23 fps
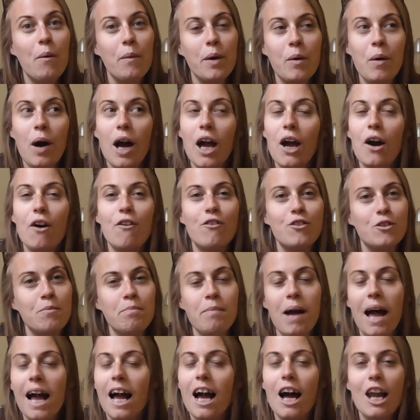We quite often
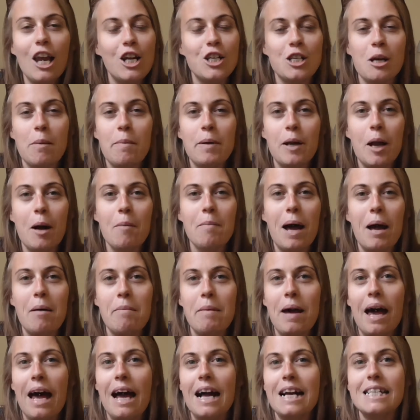pack our lunch up in our
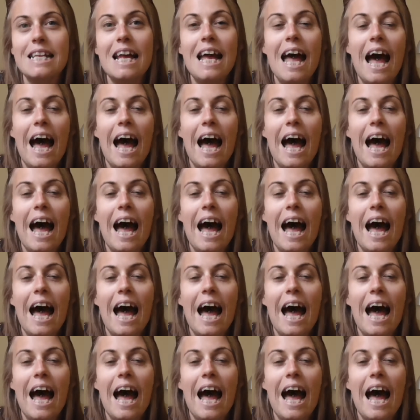backpacks